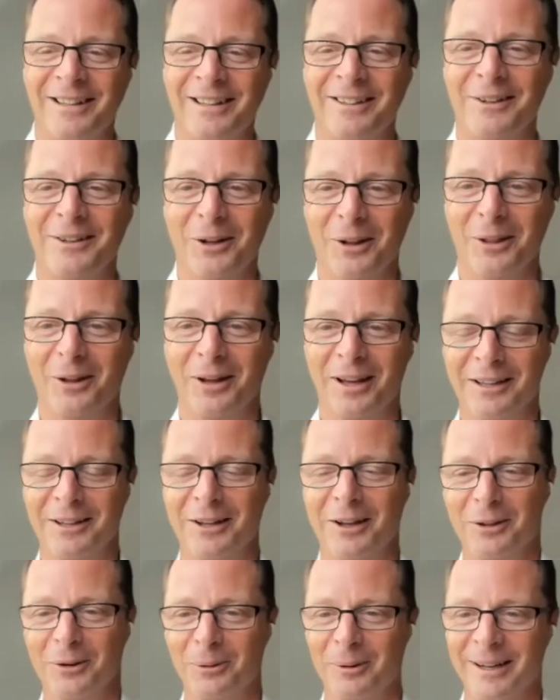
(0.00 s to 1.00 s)
that's
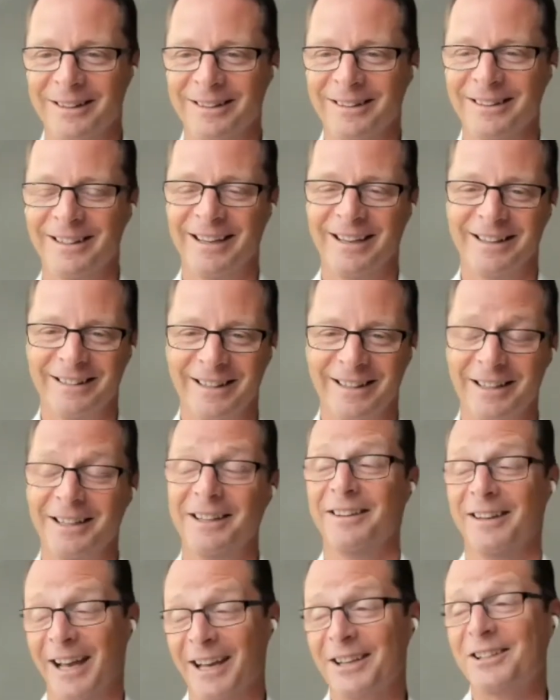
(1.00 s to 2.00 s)
another one
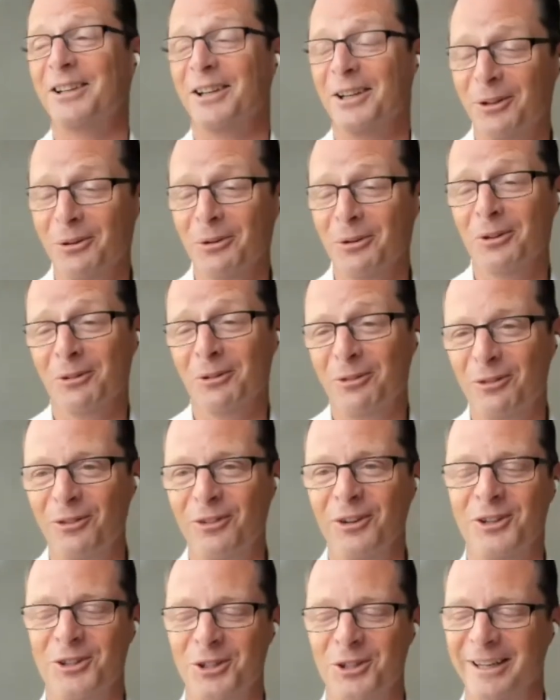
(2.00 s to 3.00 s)
that is actually used
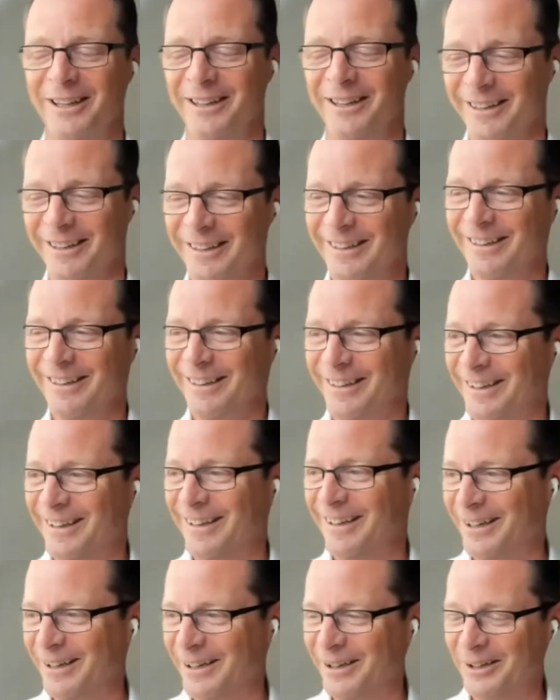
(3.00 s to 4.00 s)
officially
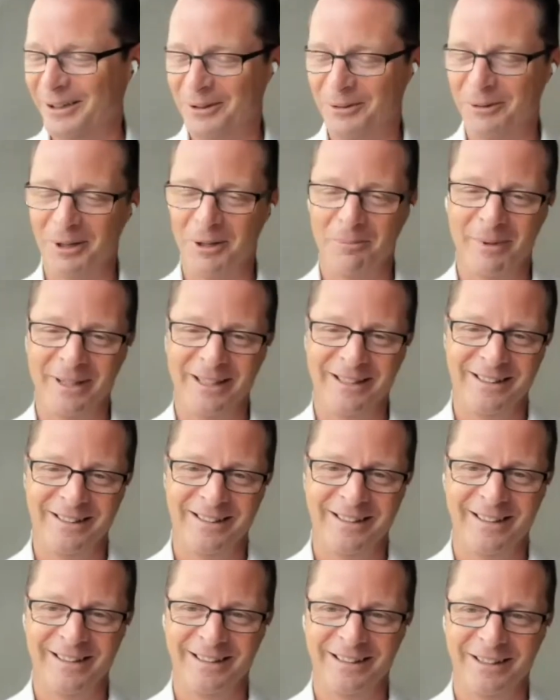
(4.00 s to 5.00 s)
quite a bit
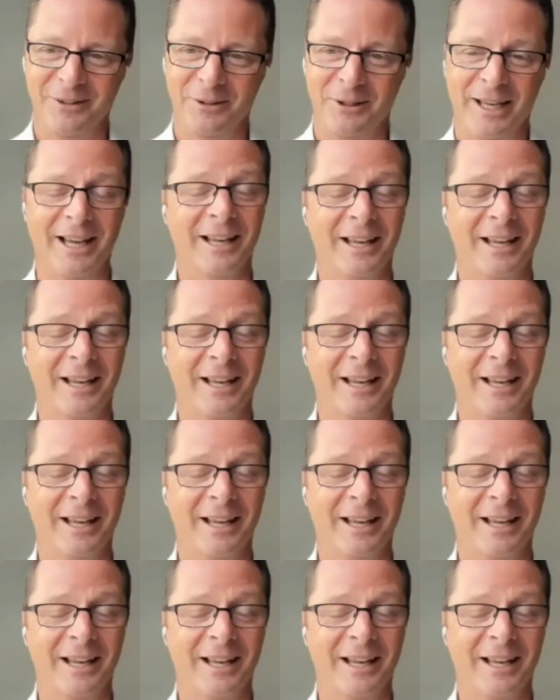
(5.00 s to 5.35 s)
in the UK.